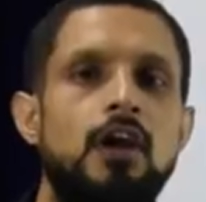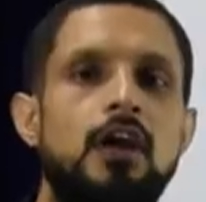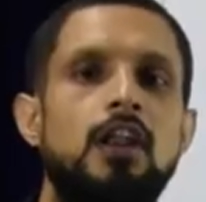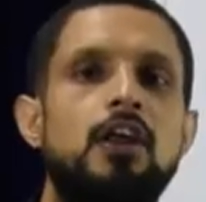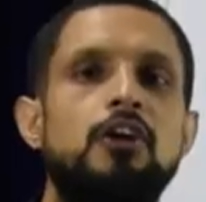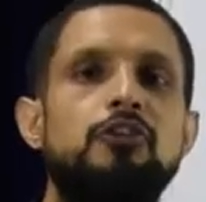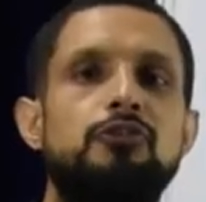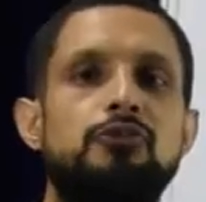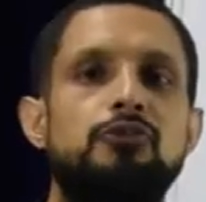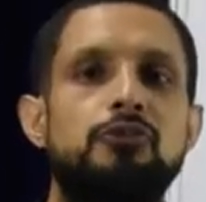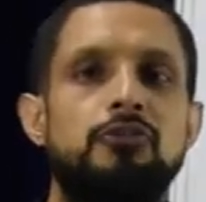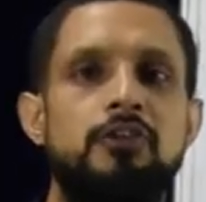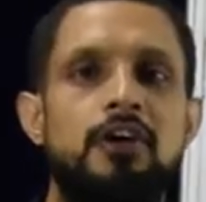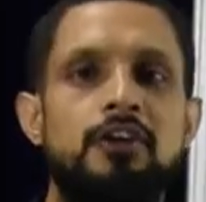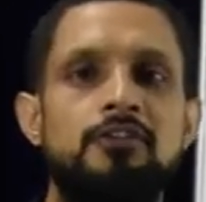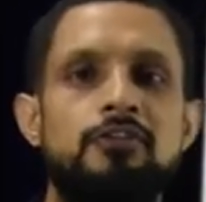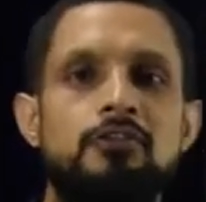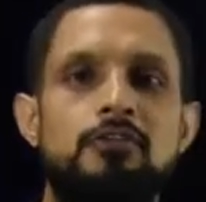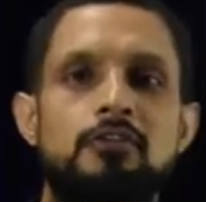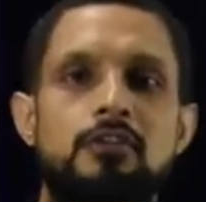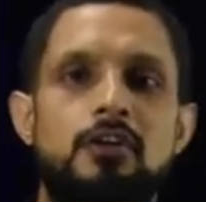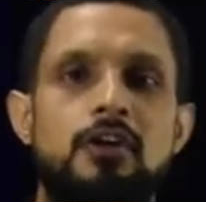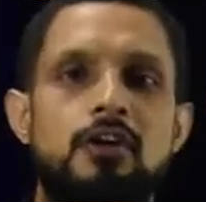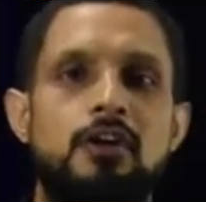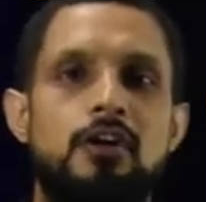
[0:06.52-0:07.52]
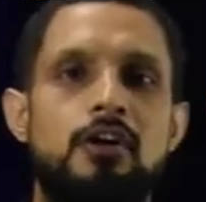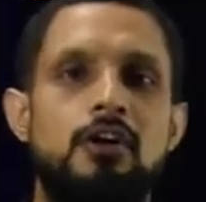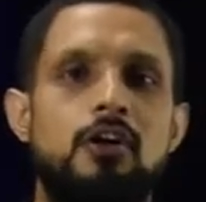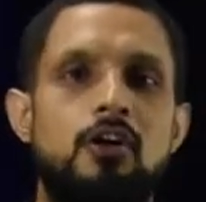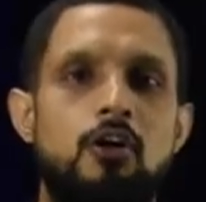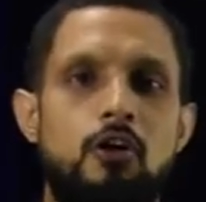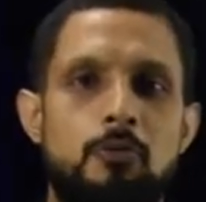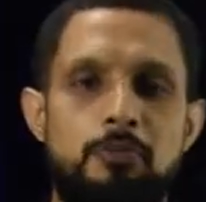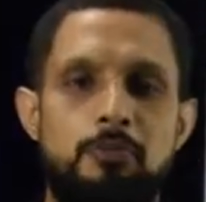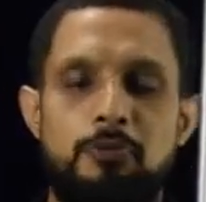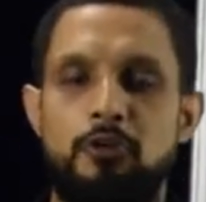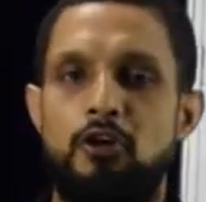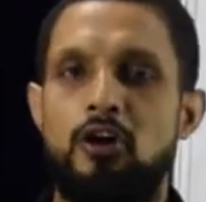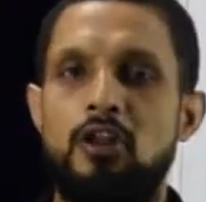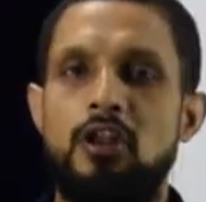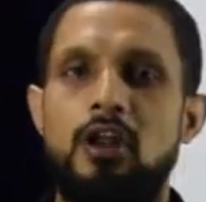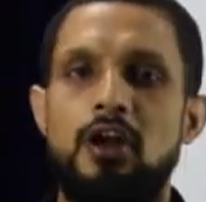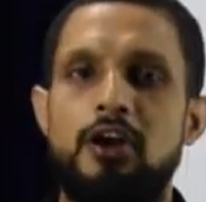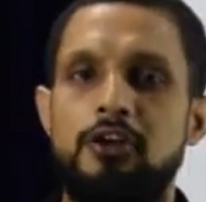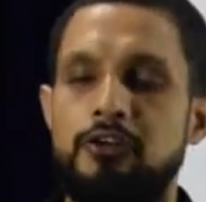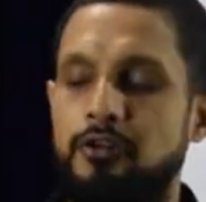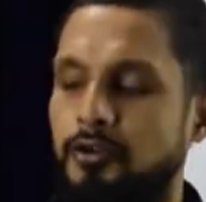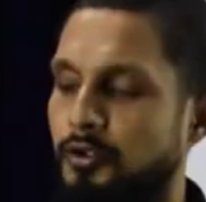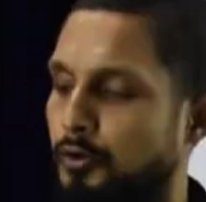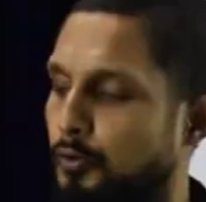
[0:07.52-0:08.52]
Hello students, uh, hope you all
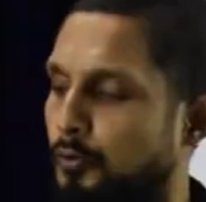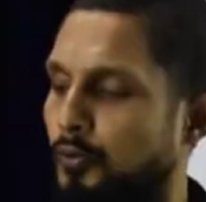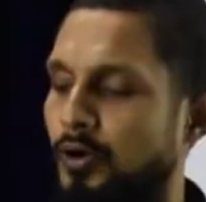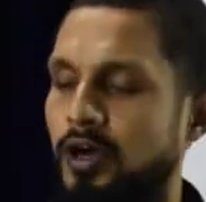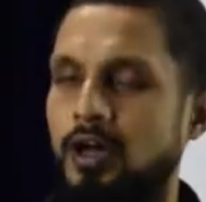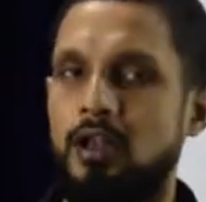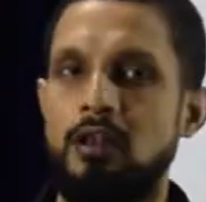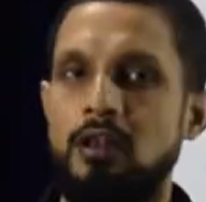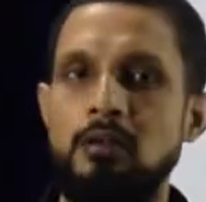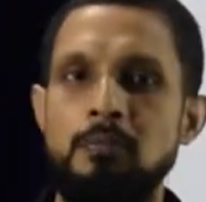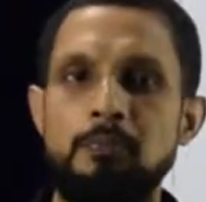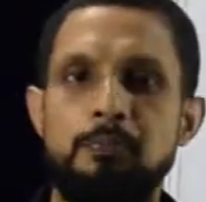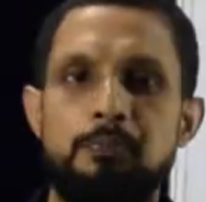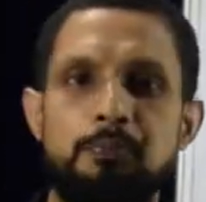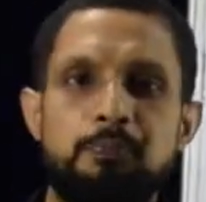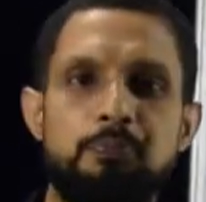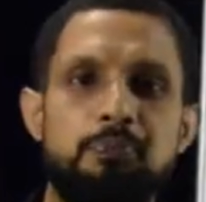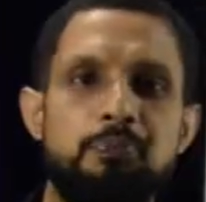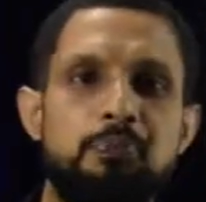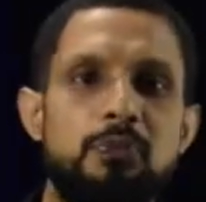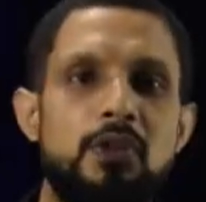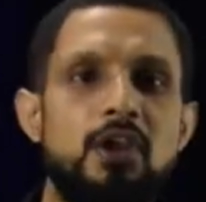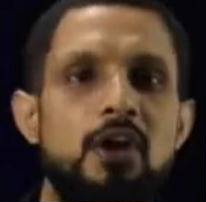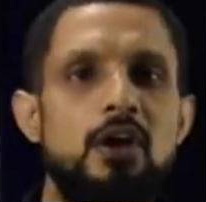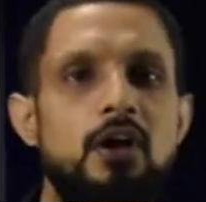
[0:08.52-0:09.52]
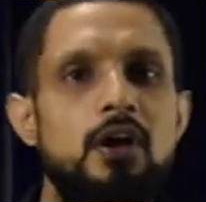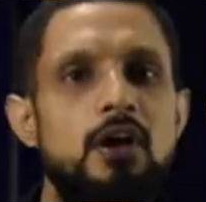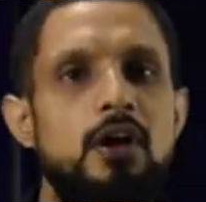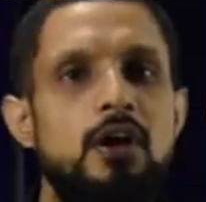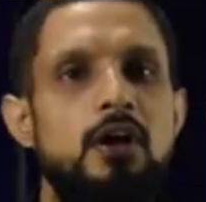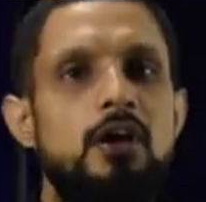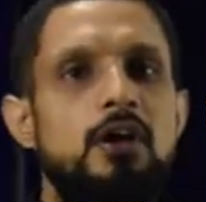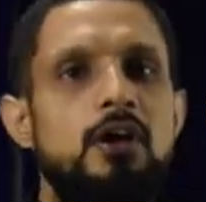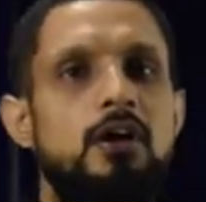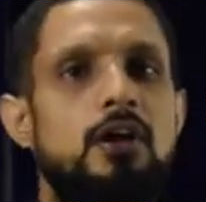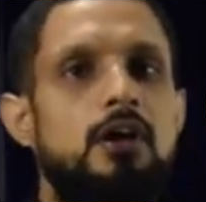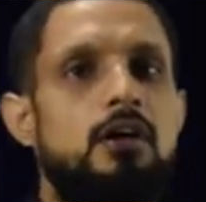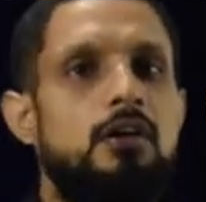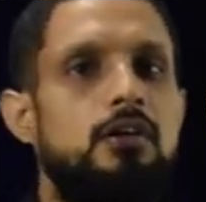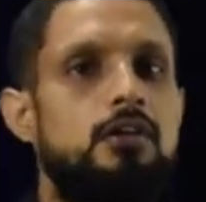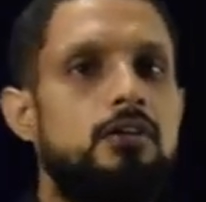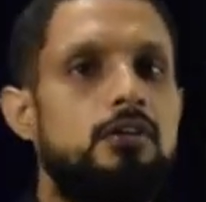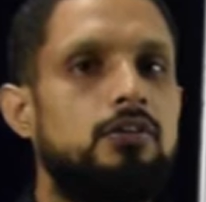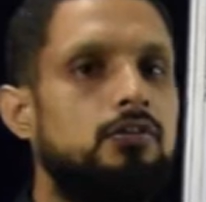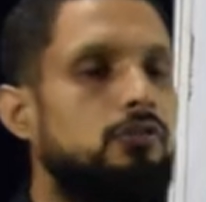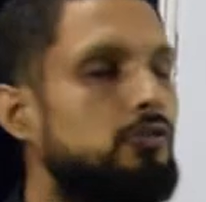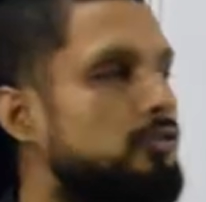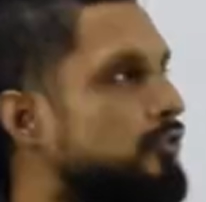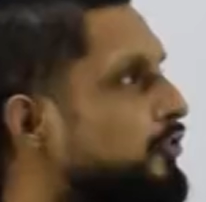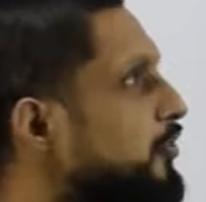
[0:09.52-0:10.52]
are doing well.
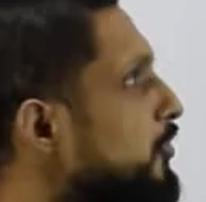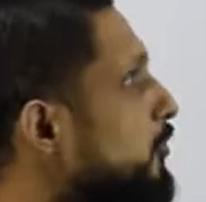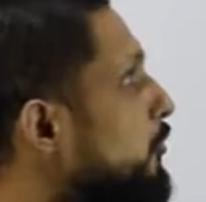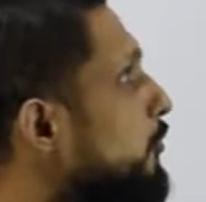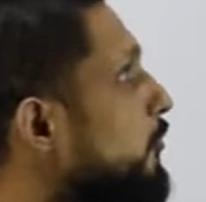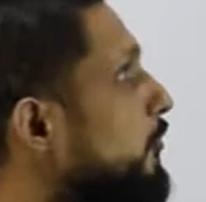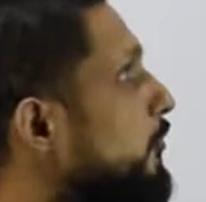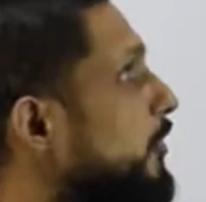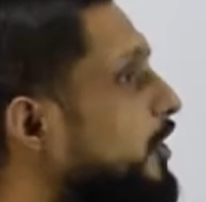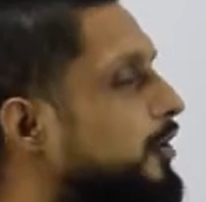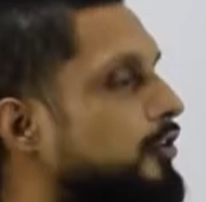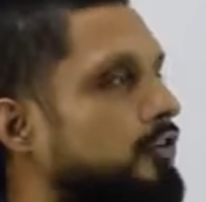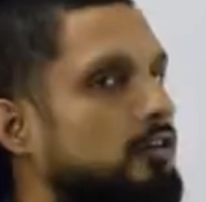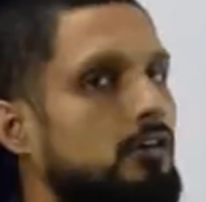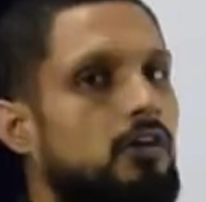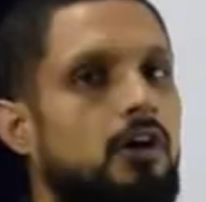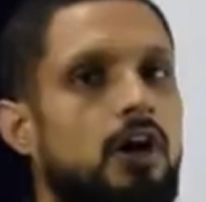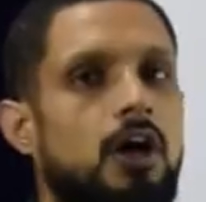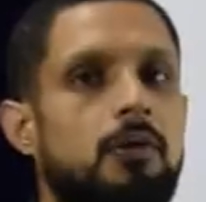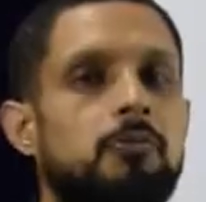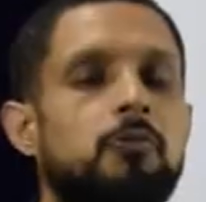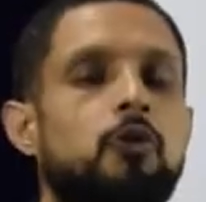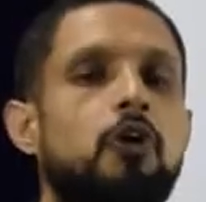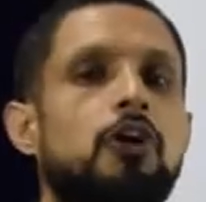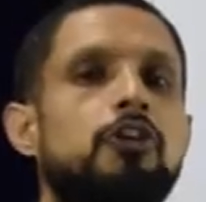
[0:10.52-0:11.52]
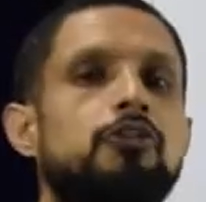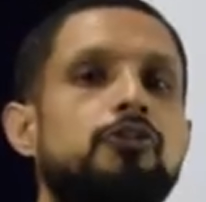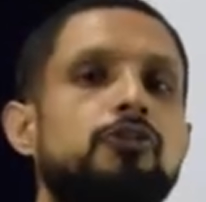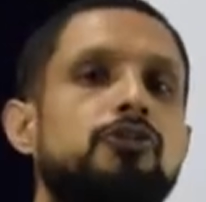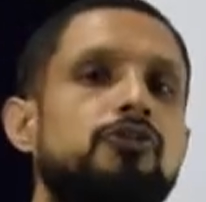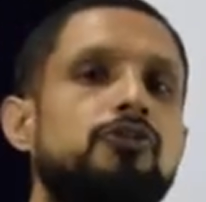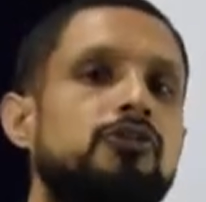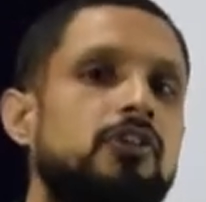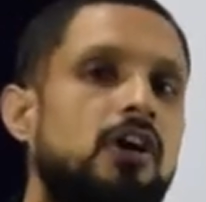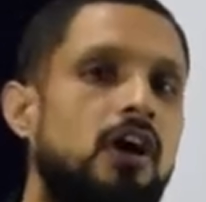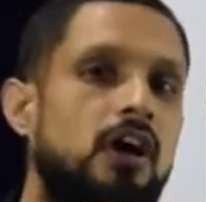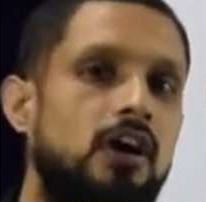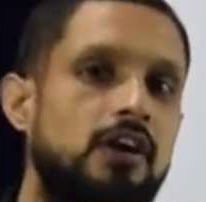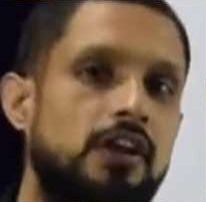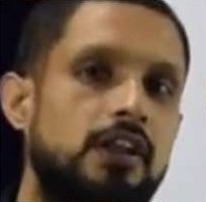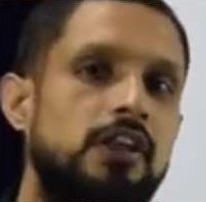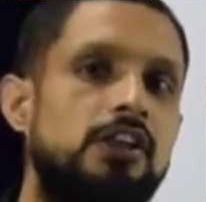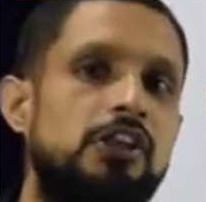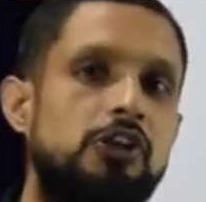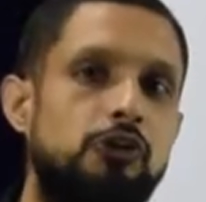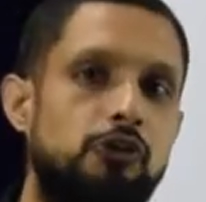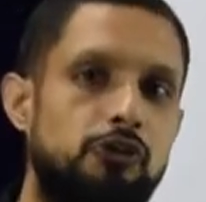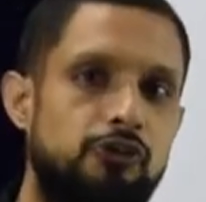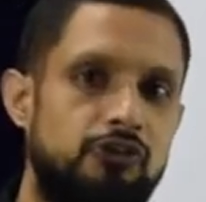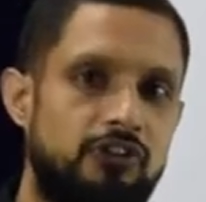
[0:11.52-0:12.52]
Through this video, I'm going to start a
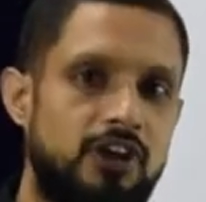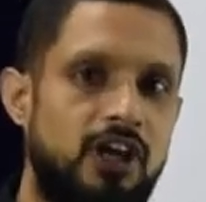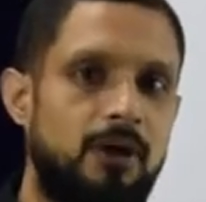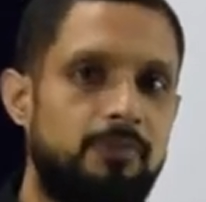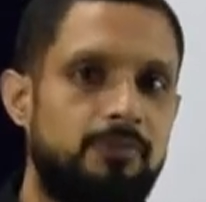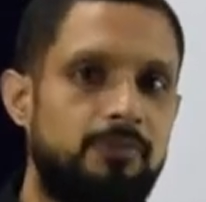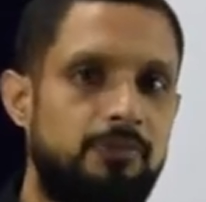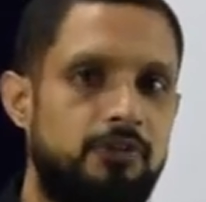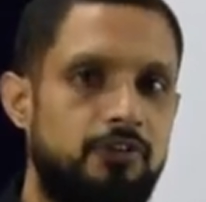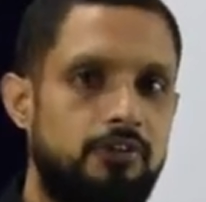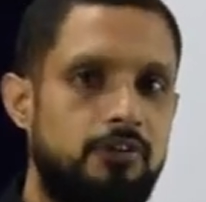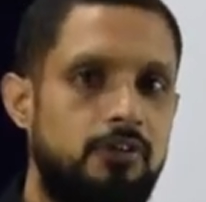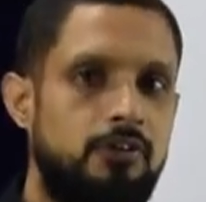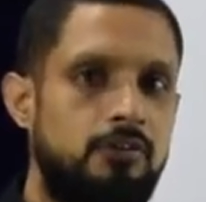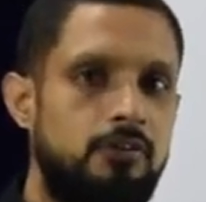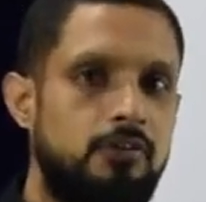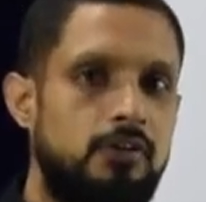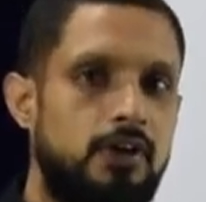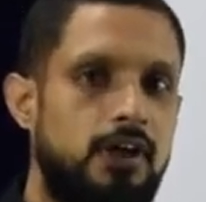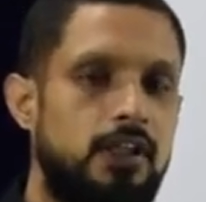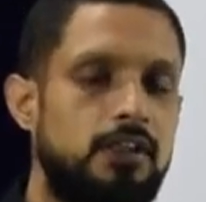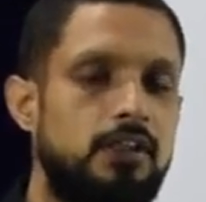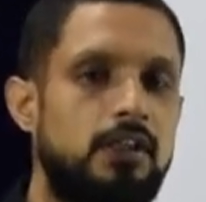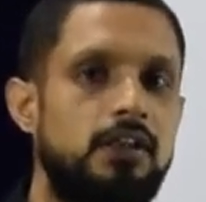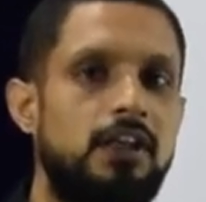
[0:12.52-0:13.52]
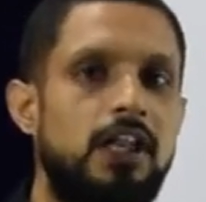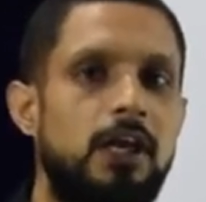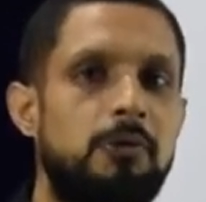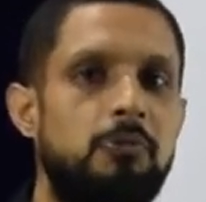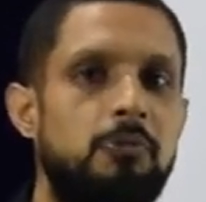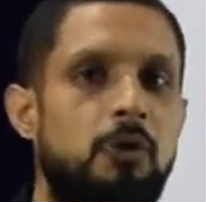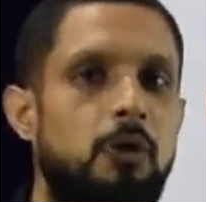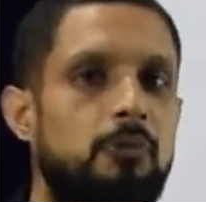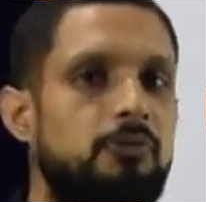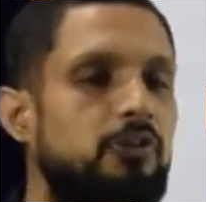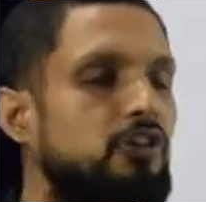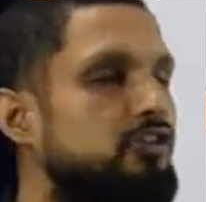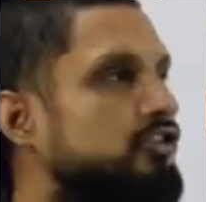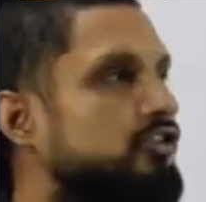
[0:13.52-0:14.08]
new chapter and the name of the